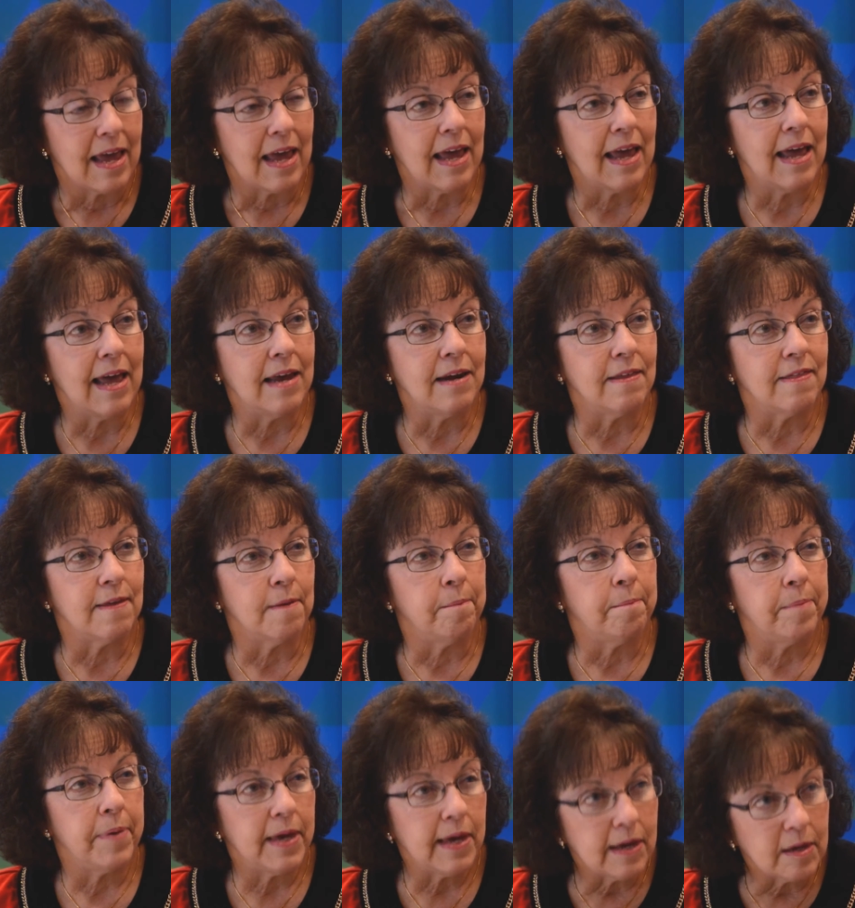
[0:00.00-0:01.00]
And the
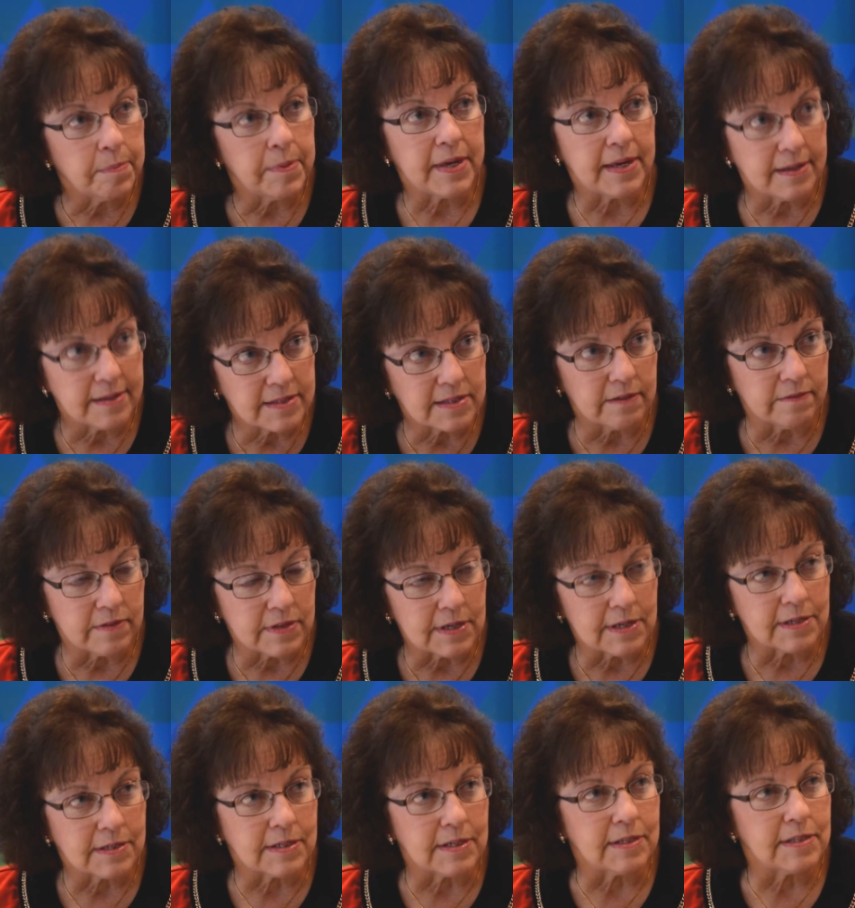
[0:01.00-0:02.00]
big piece of
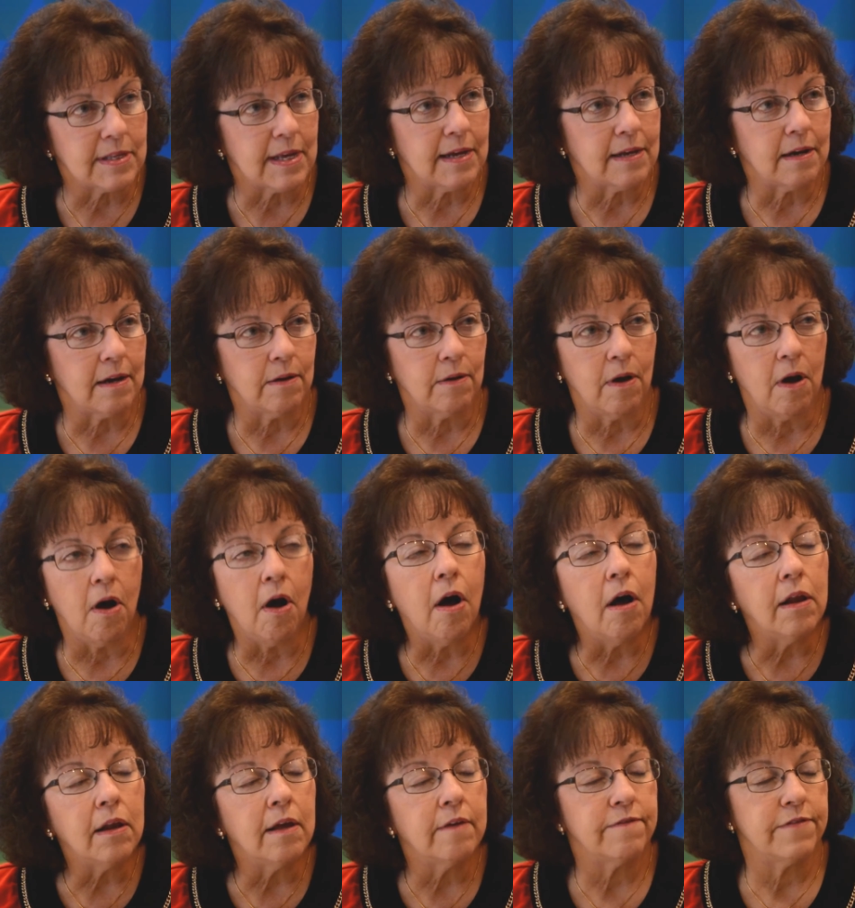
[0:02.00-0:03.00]
this is that
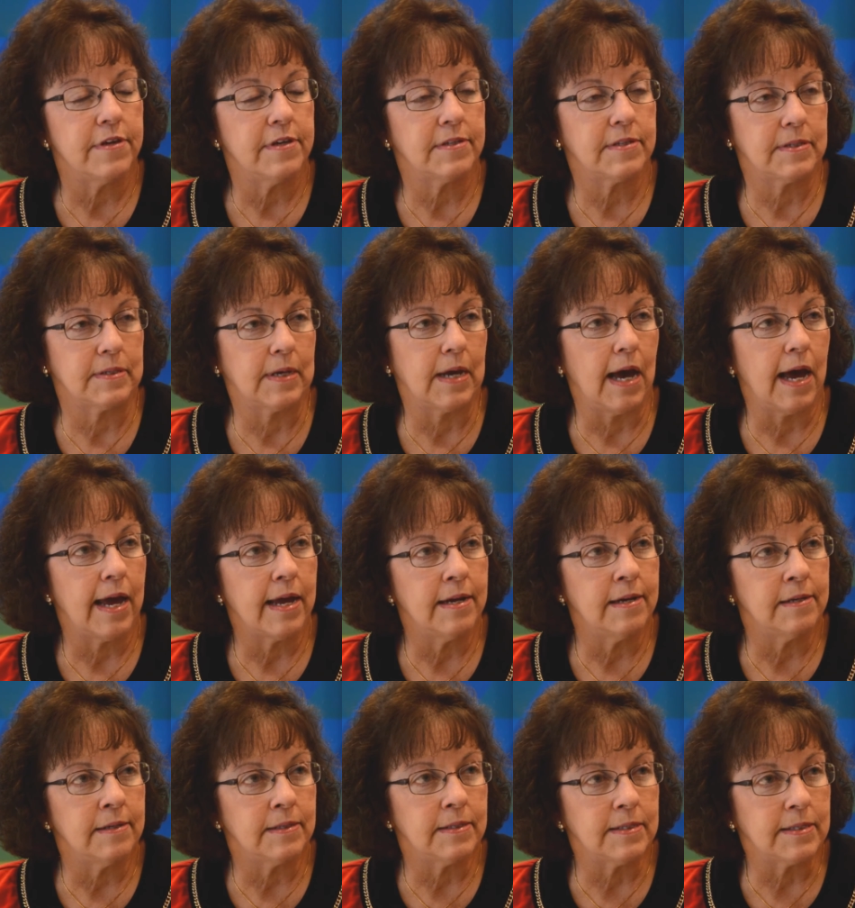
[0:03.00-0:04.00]
all of this
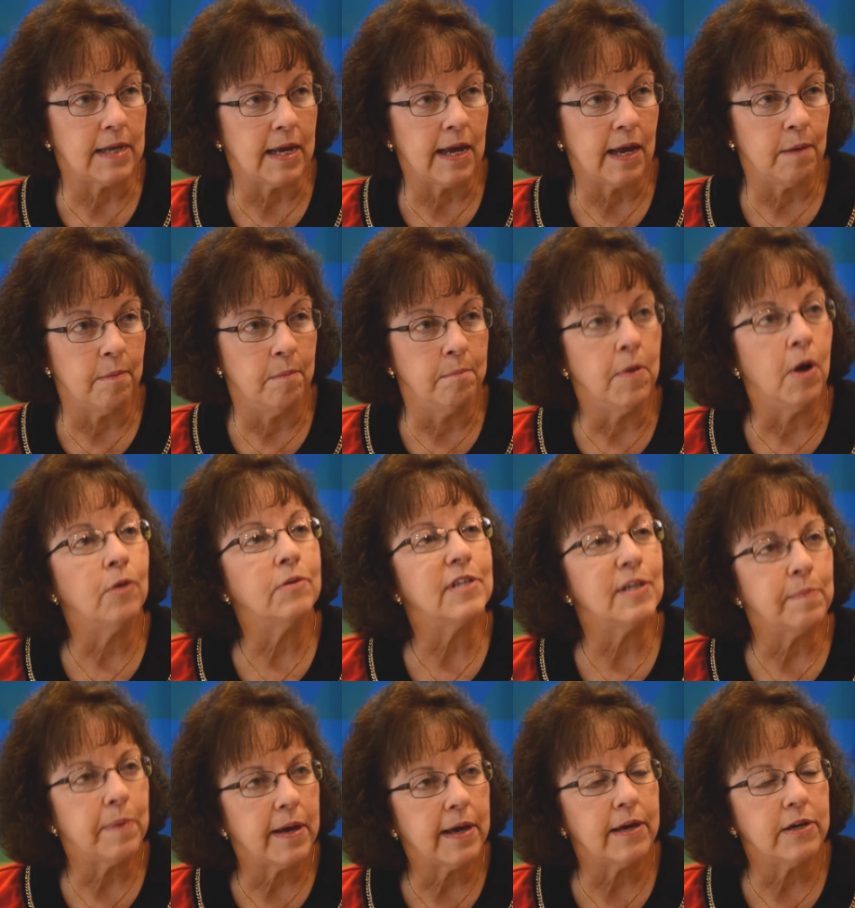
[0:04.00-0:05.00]
guidance, um,
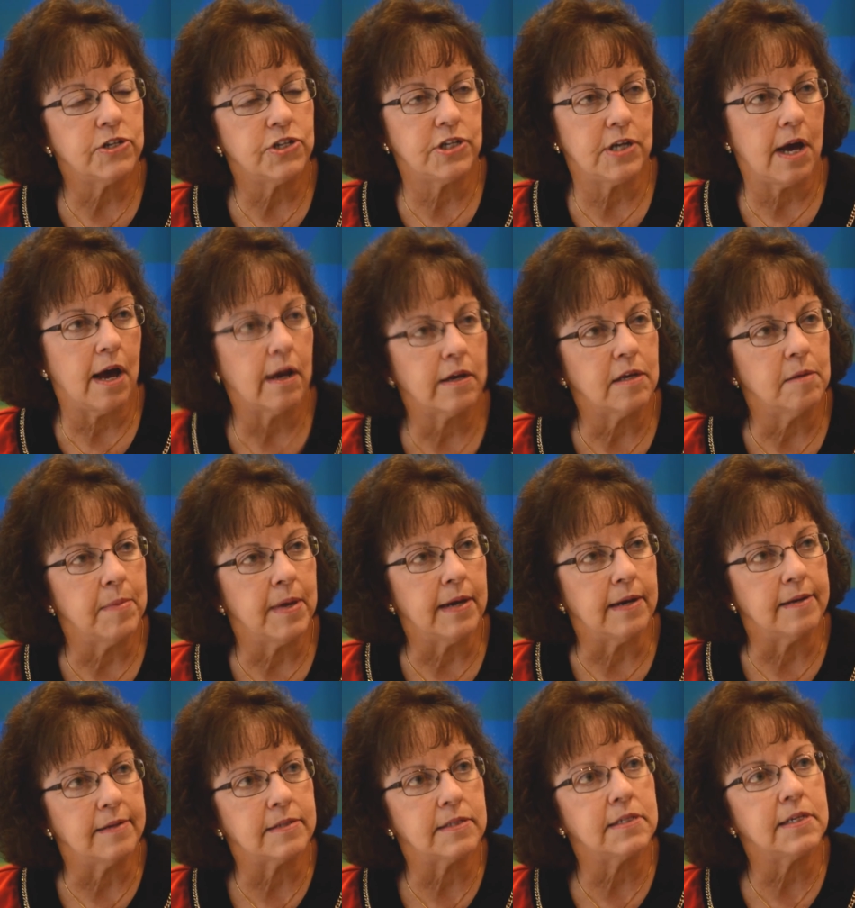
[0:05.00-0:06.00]
multi page
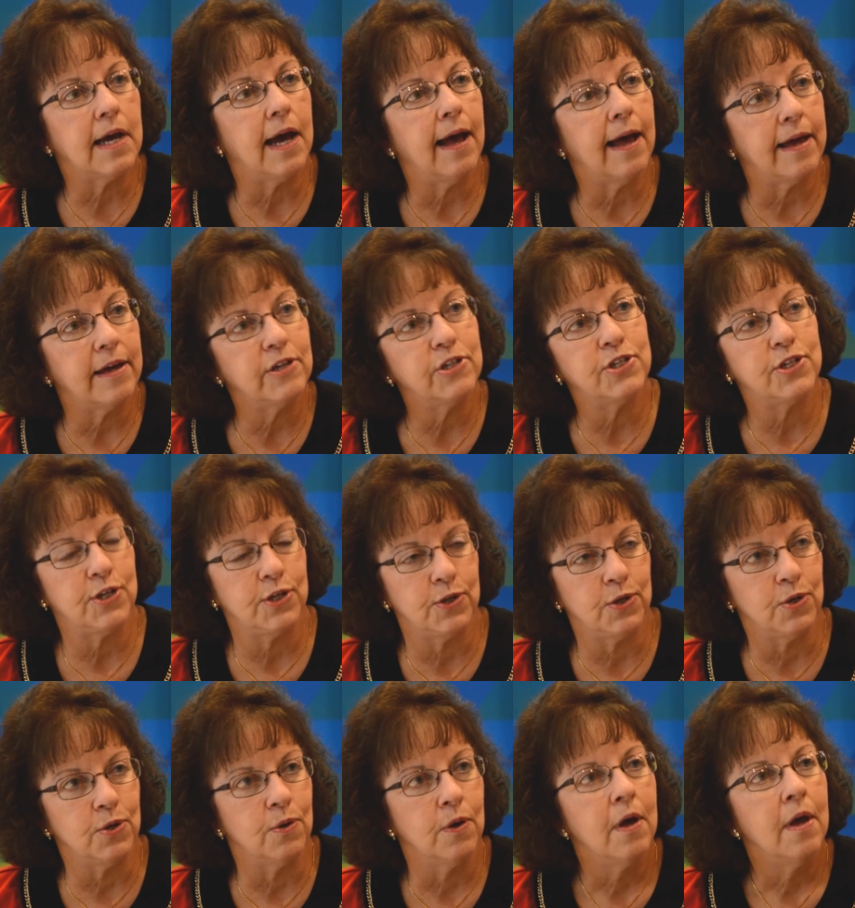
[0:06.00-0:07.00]
document, is tied
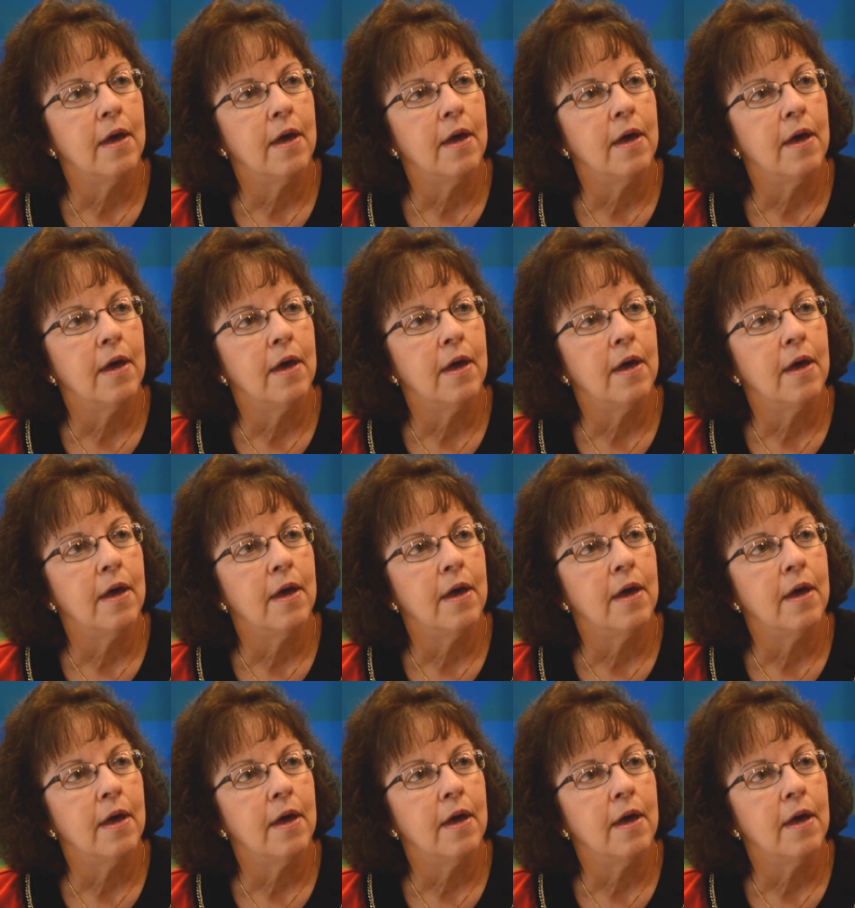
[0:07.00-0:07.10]
to